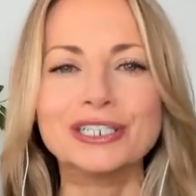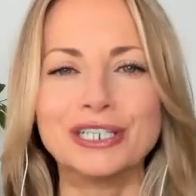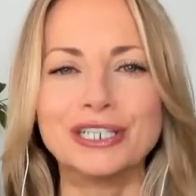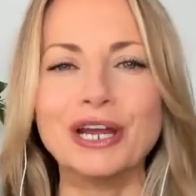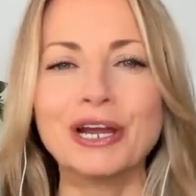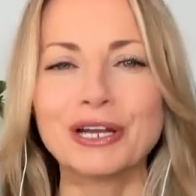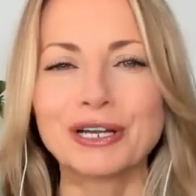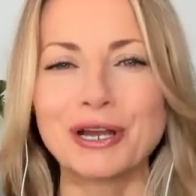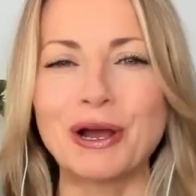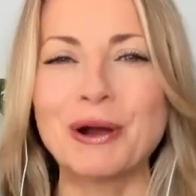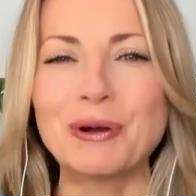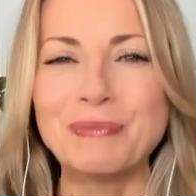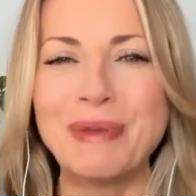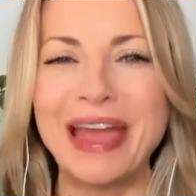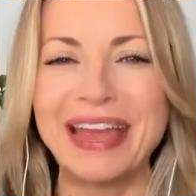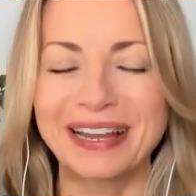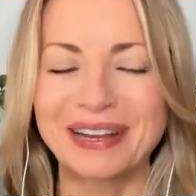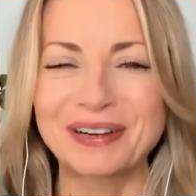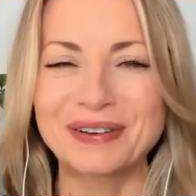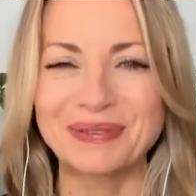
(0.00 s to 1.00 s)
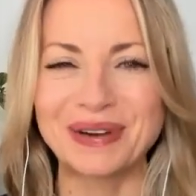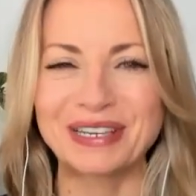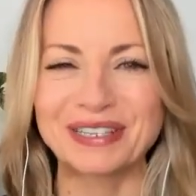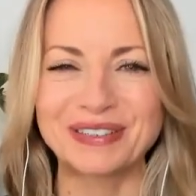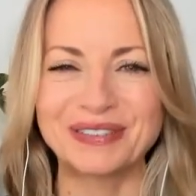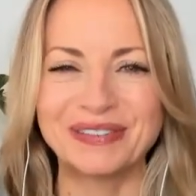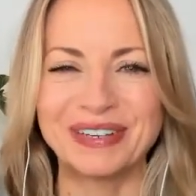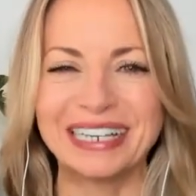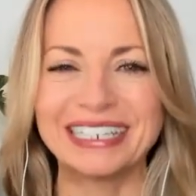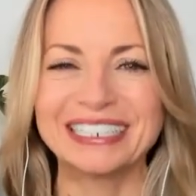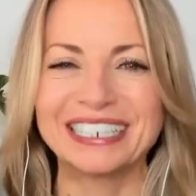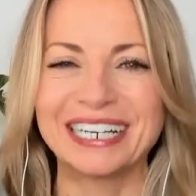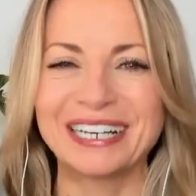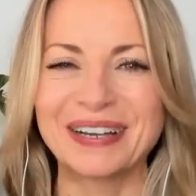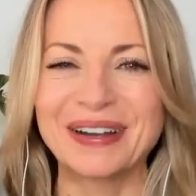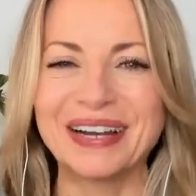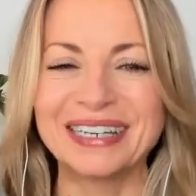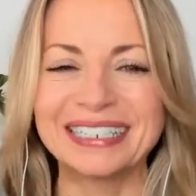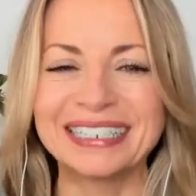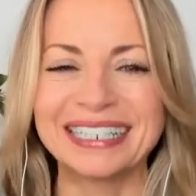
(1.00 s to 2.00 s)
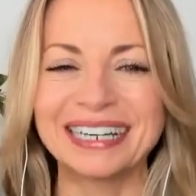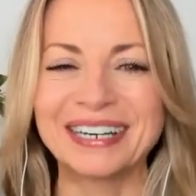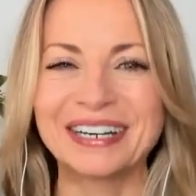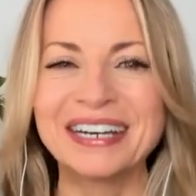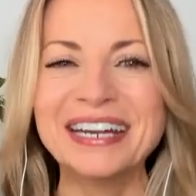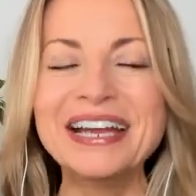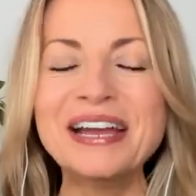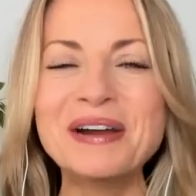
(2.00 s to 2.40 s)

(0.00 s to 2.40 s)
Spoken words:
to go make a reservation and go out to dinner.